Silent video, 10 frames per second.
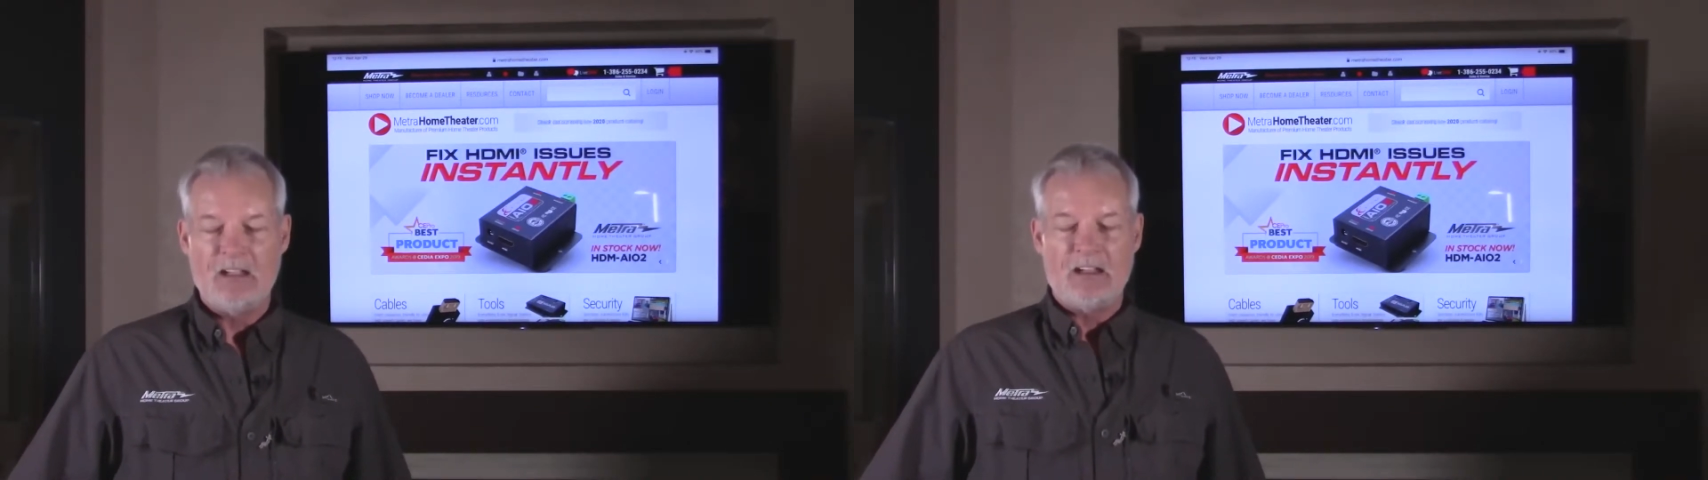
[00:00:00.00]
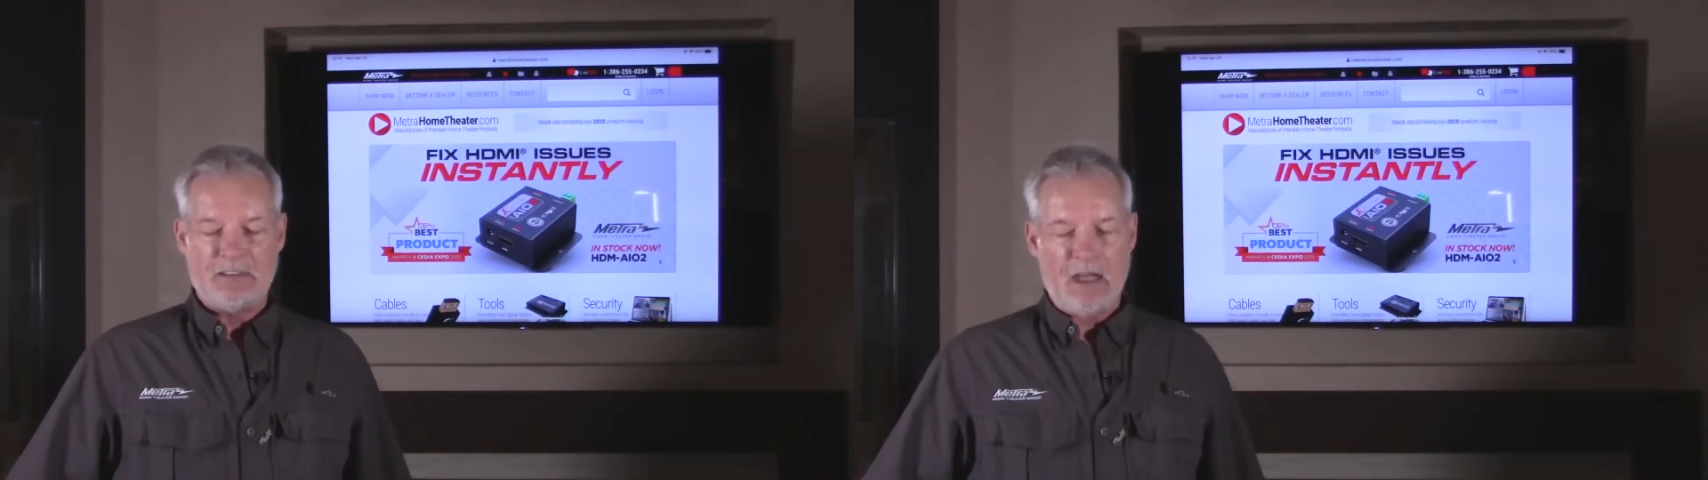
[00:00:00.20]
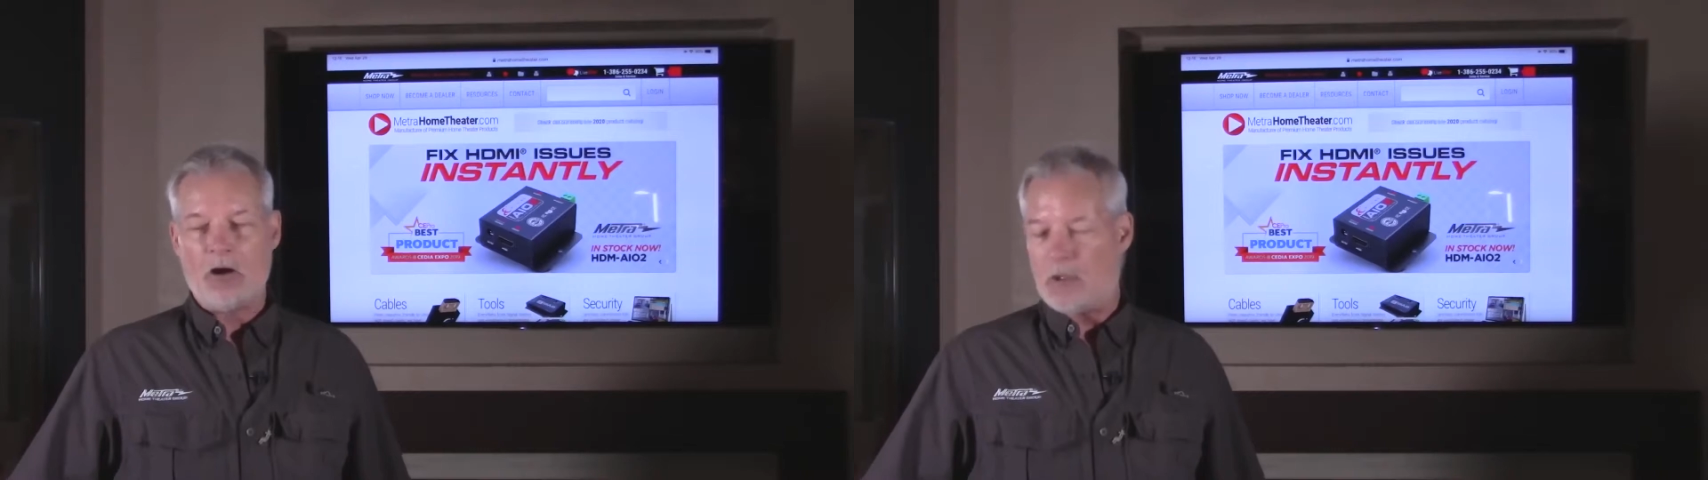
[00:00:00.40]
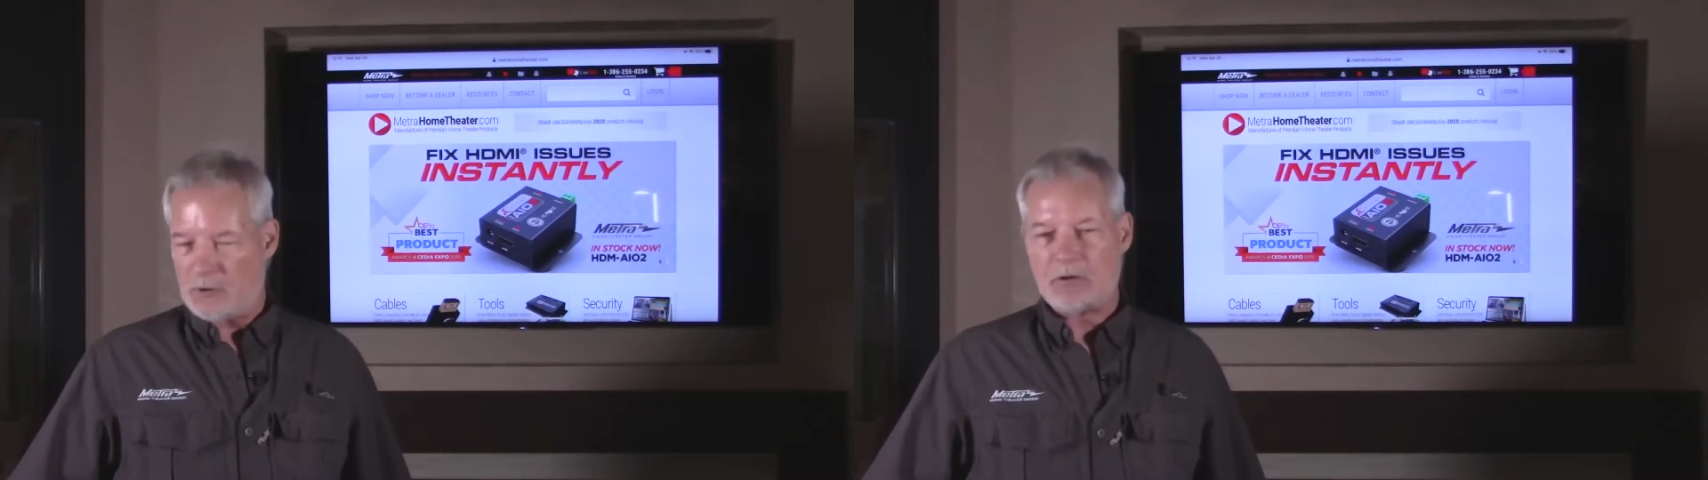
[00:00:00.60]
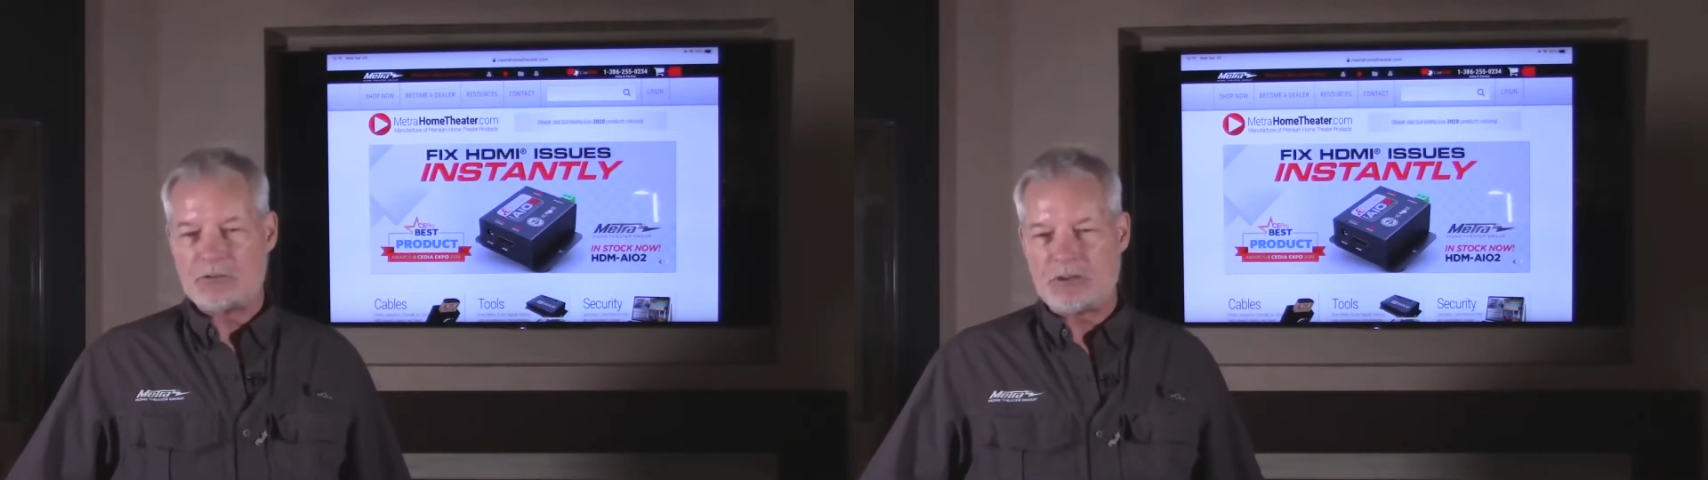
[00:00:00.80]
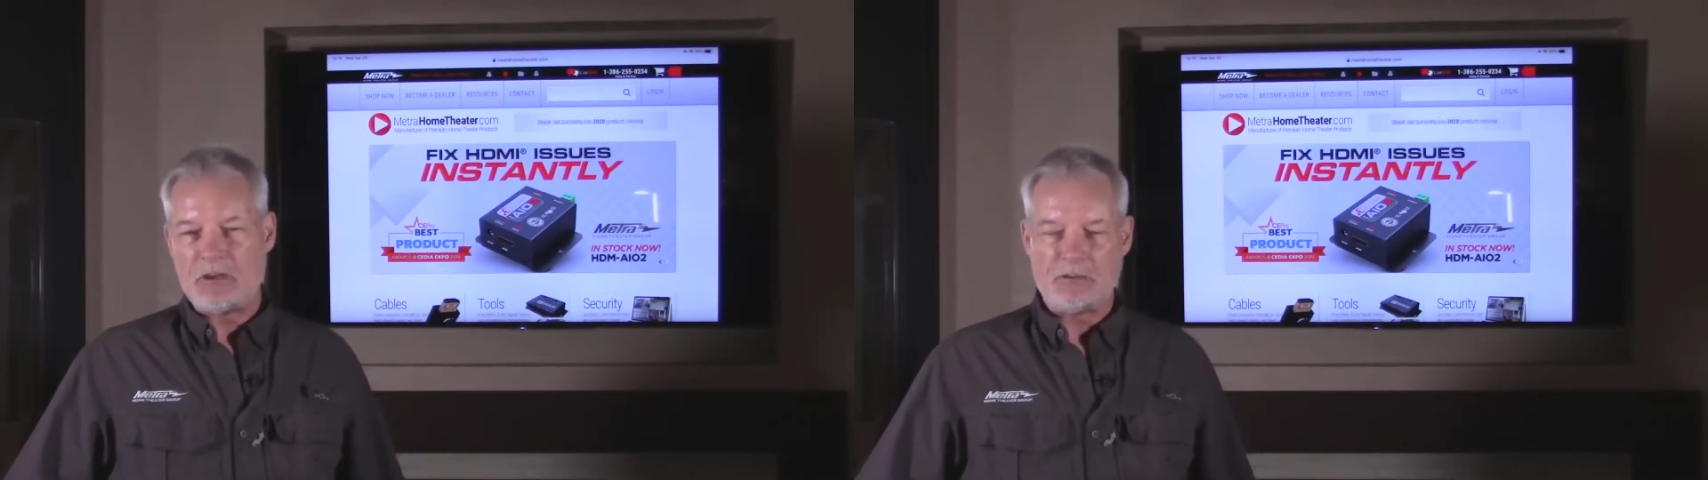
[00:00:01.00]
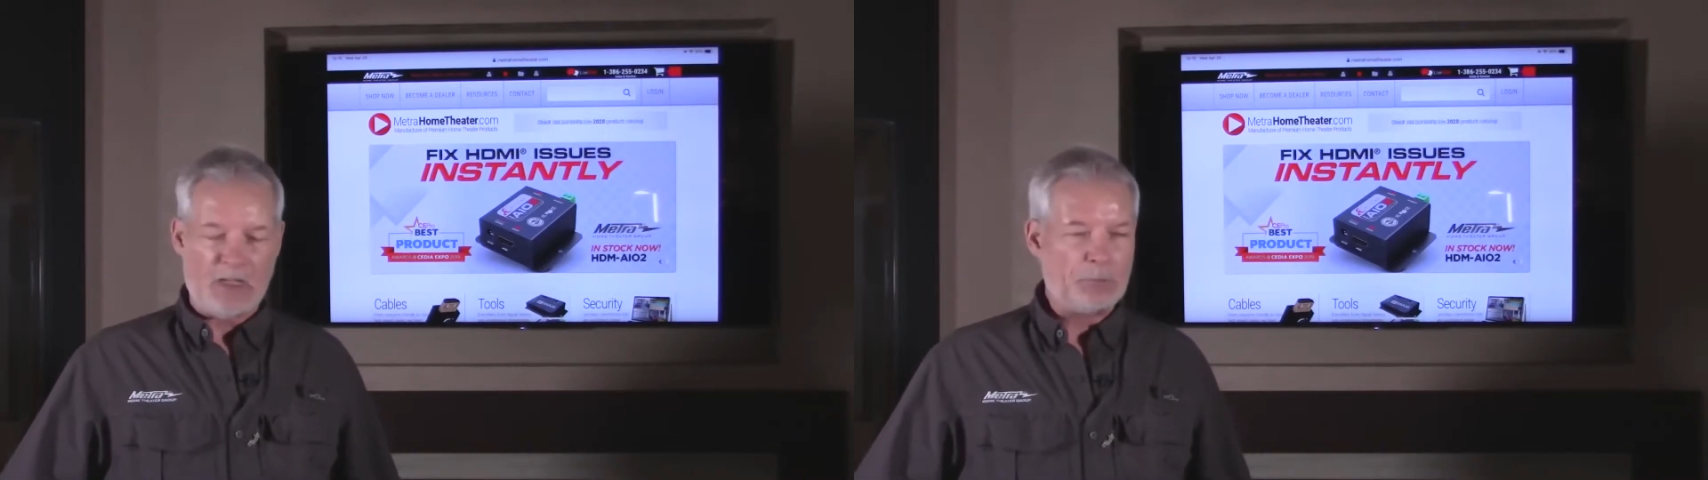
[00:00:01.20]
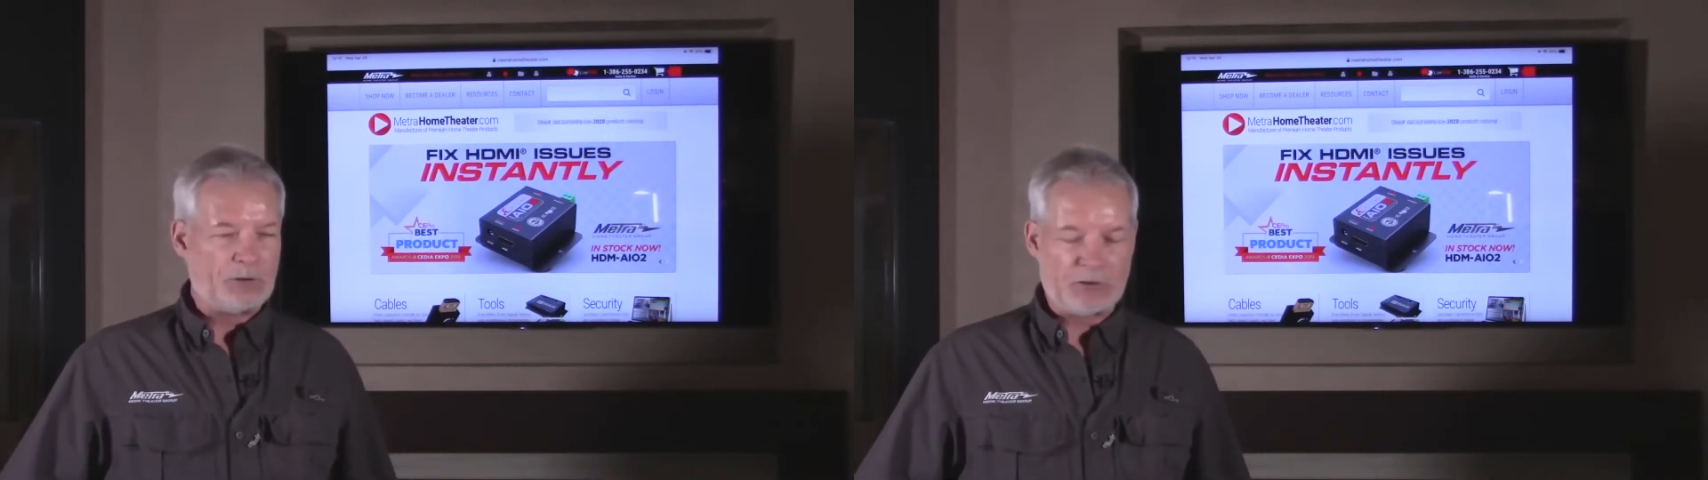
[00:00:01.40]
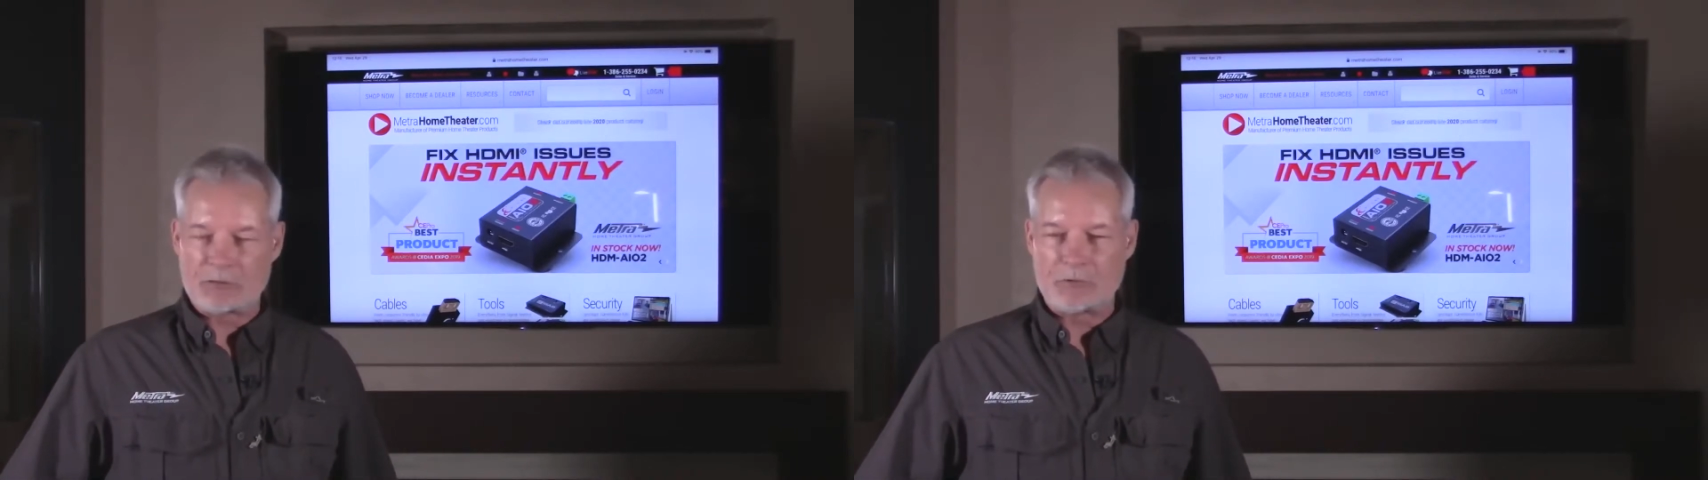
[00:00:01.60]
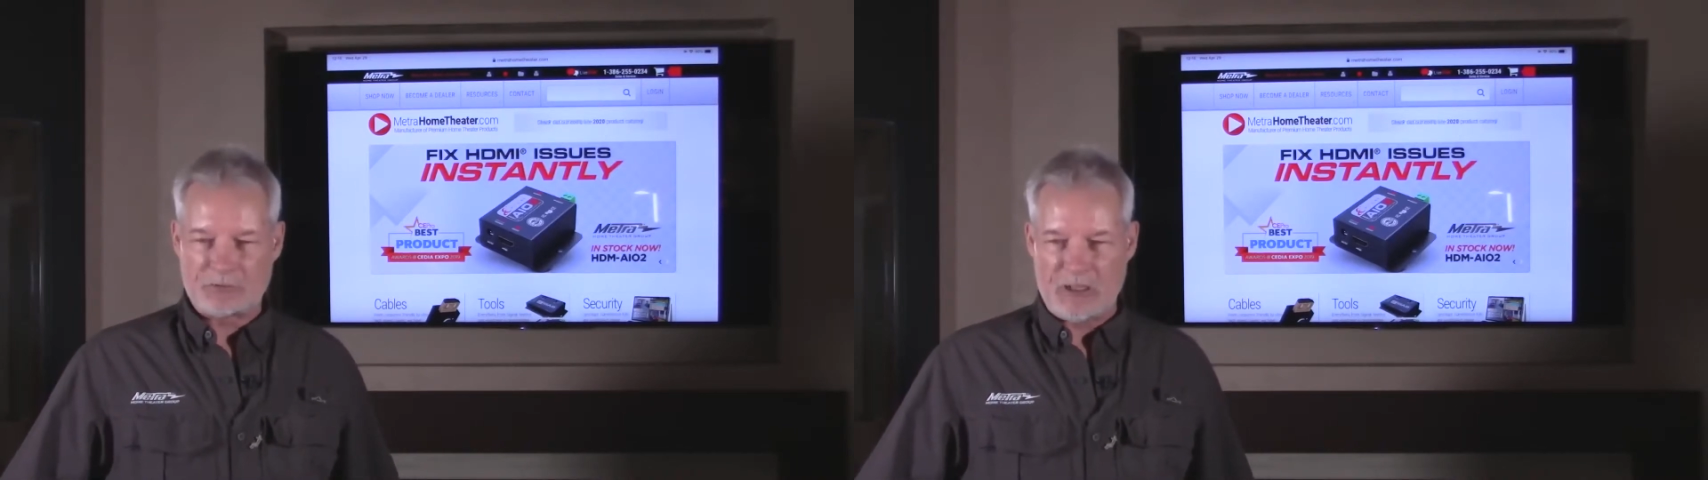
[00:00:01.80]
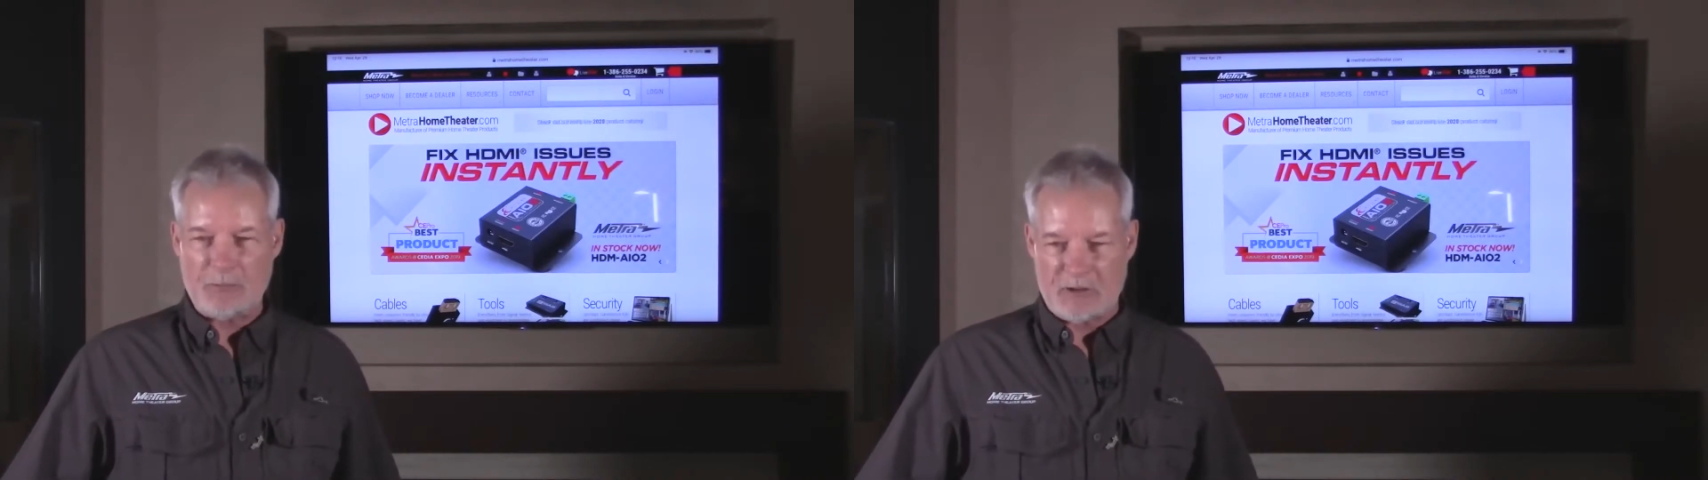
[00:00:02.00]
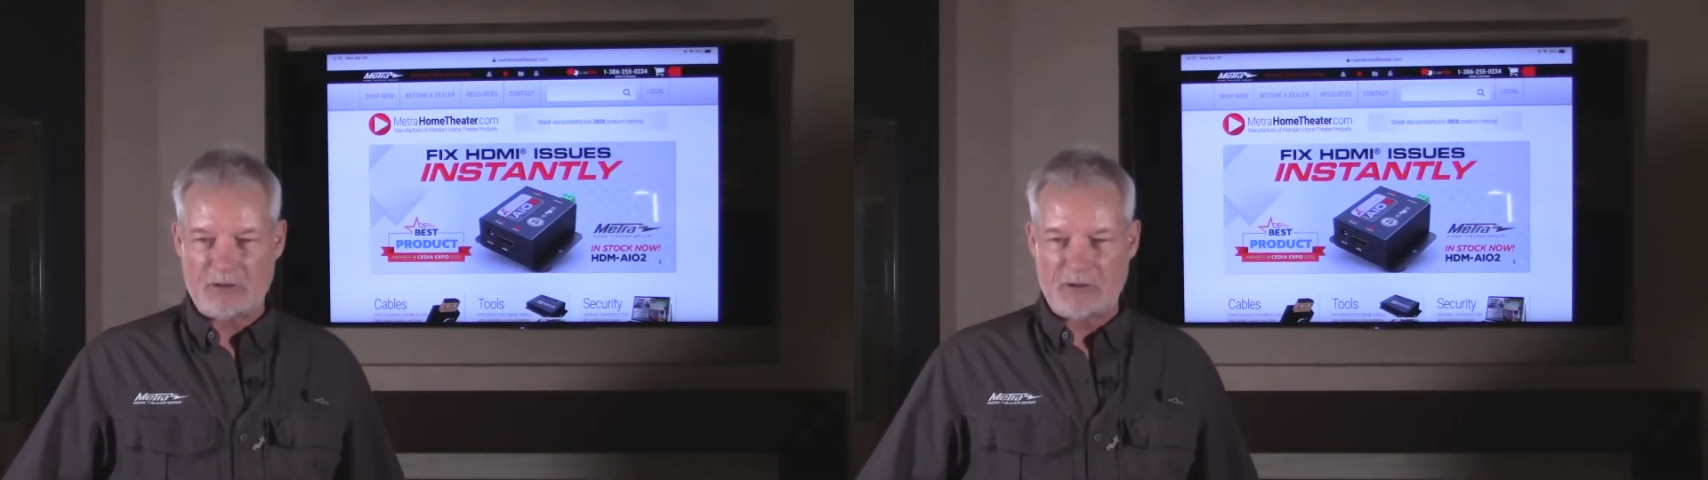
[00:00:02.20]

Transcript: Now, I'm here to tell you that particular statement